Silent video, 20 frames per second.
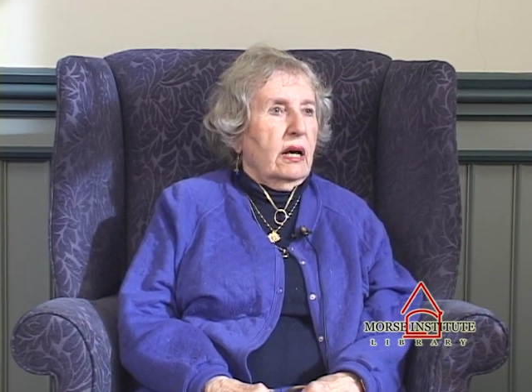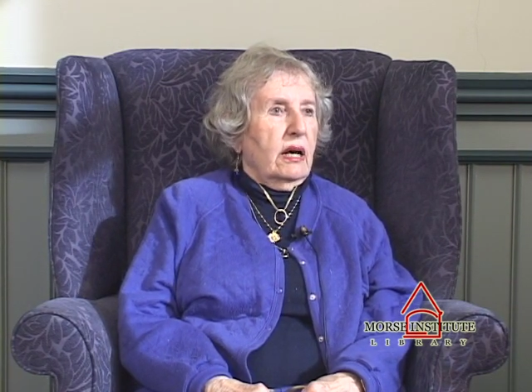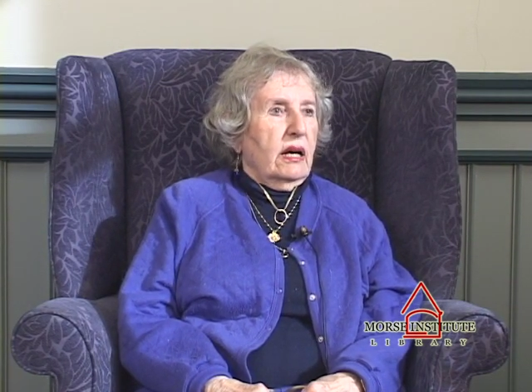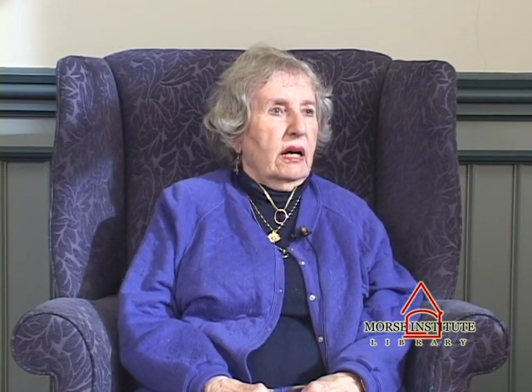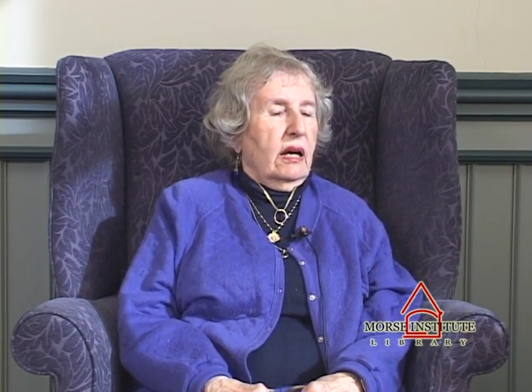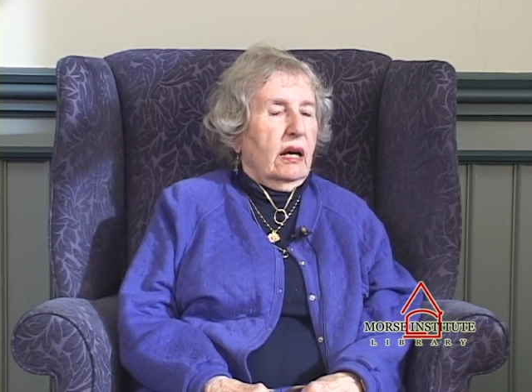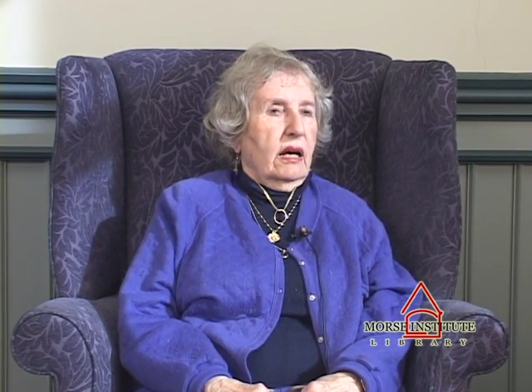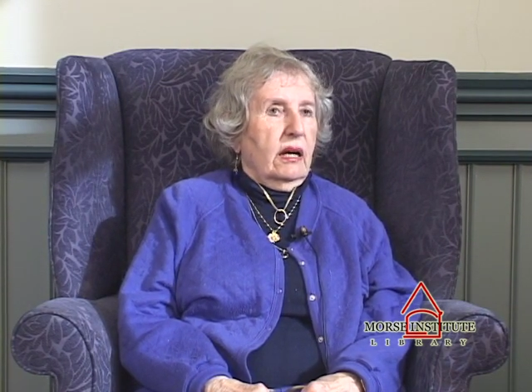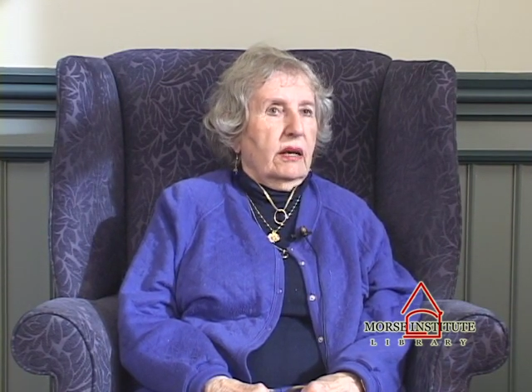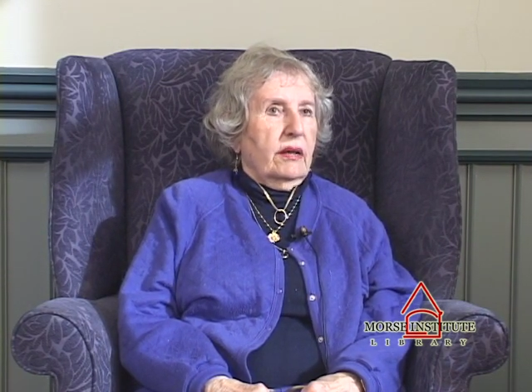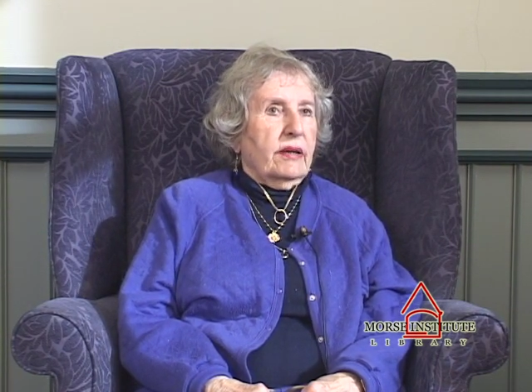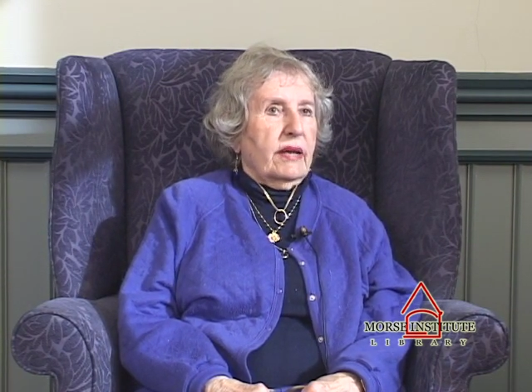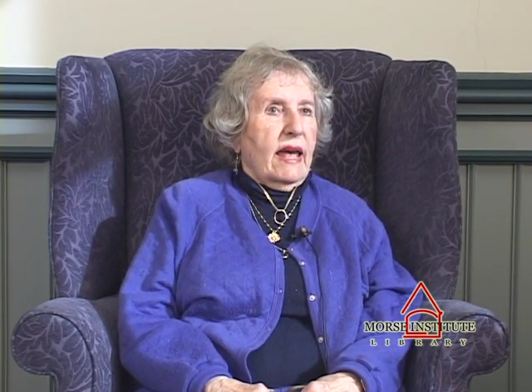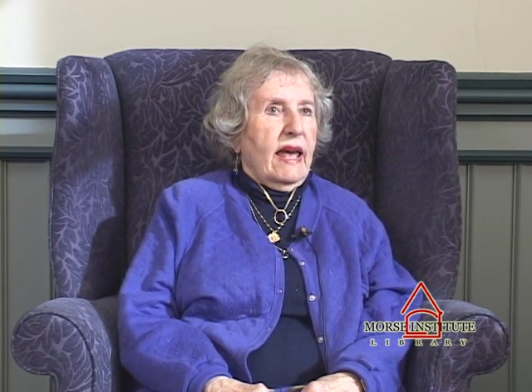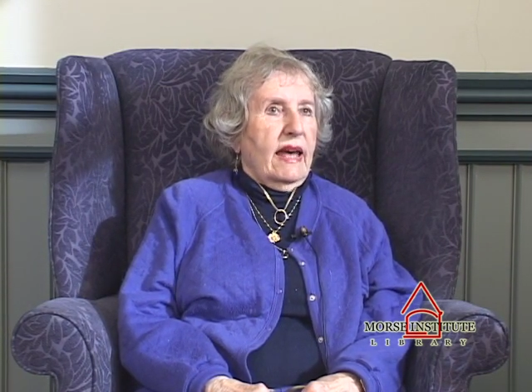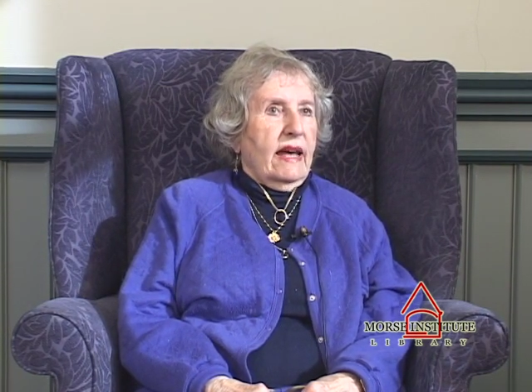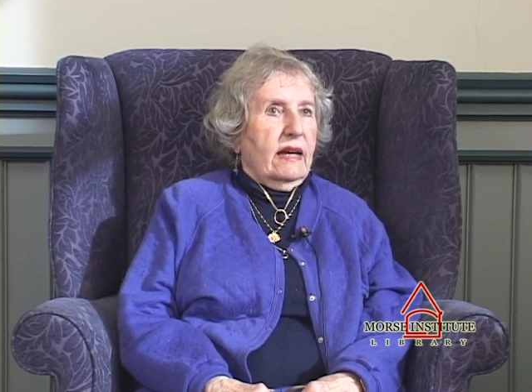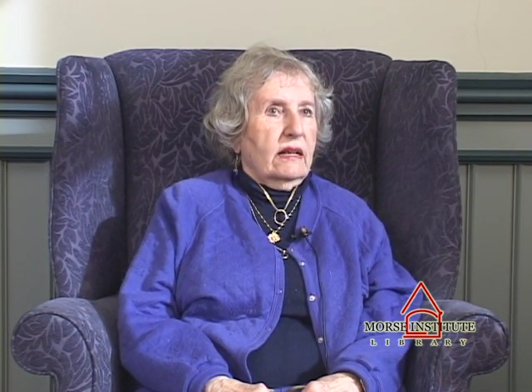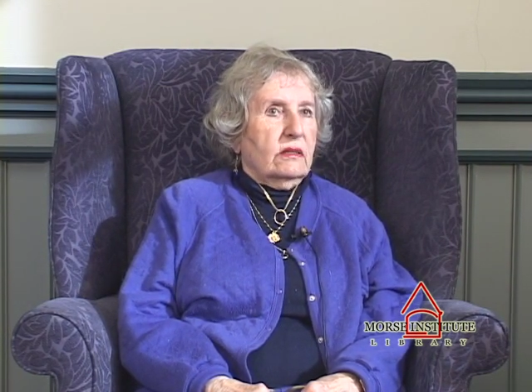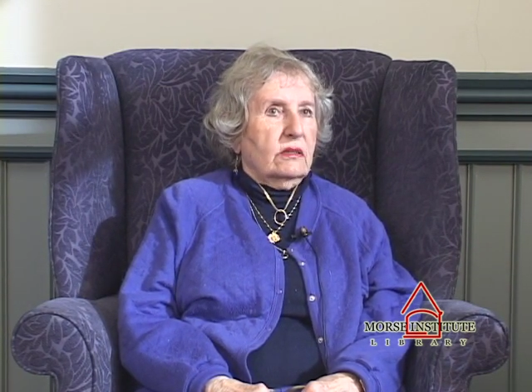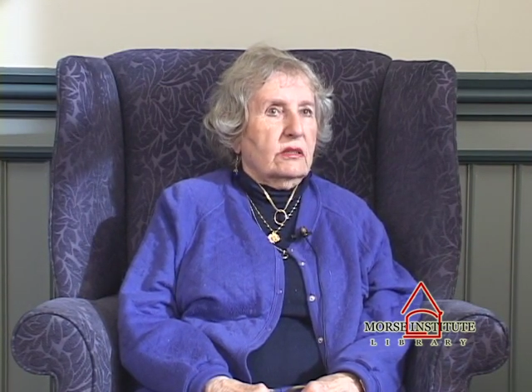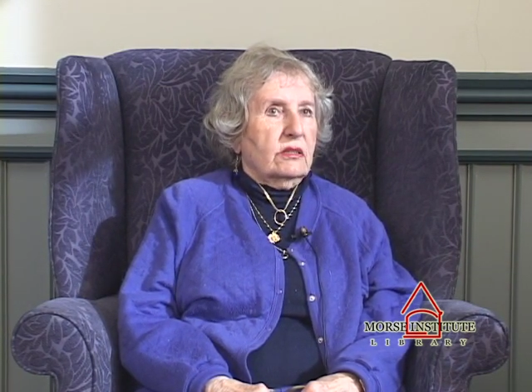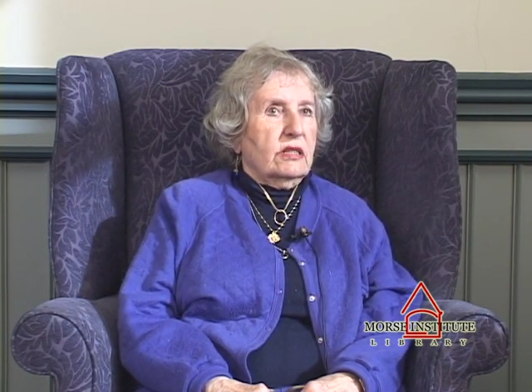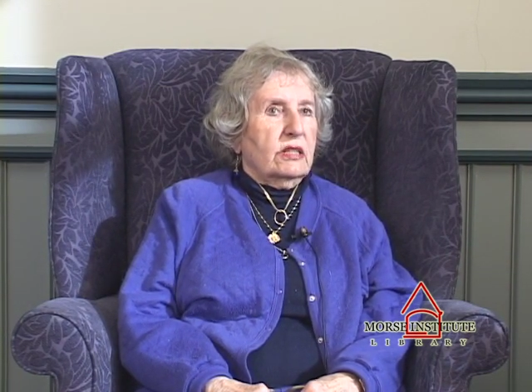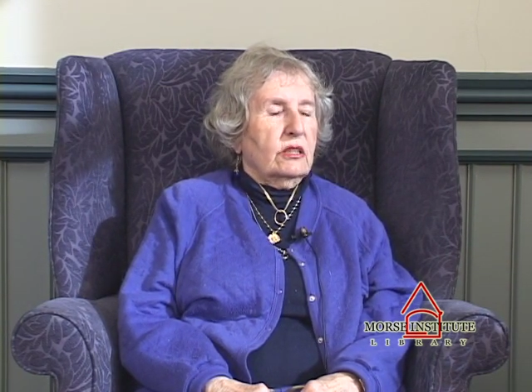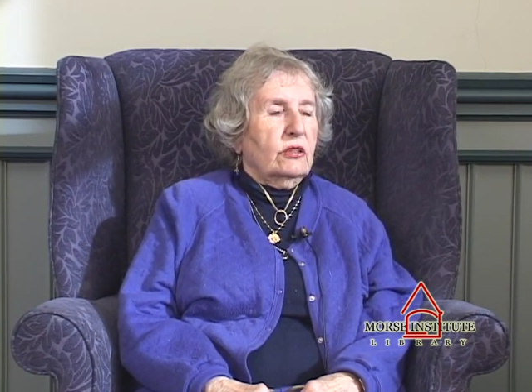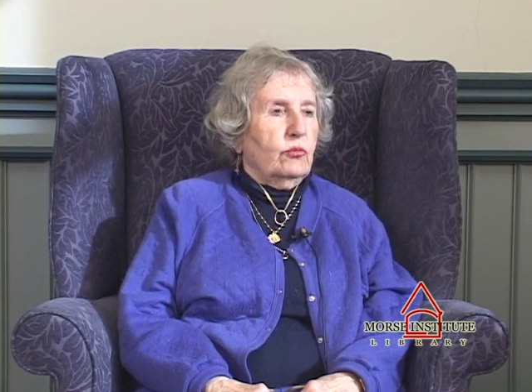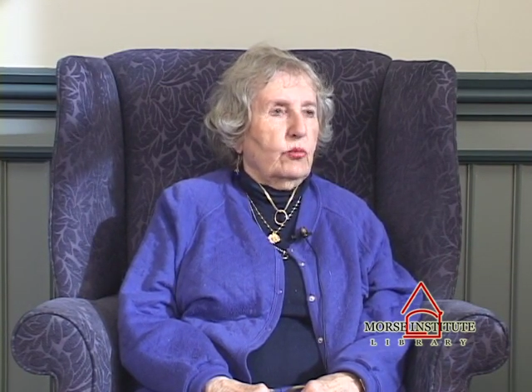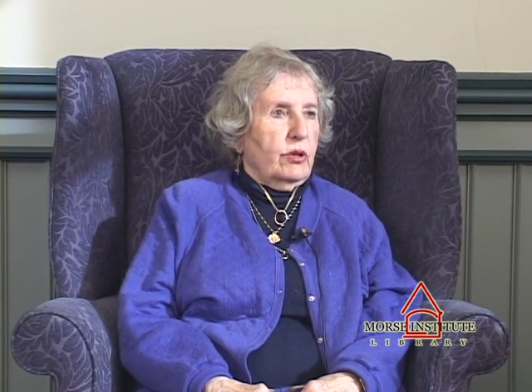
uh, until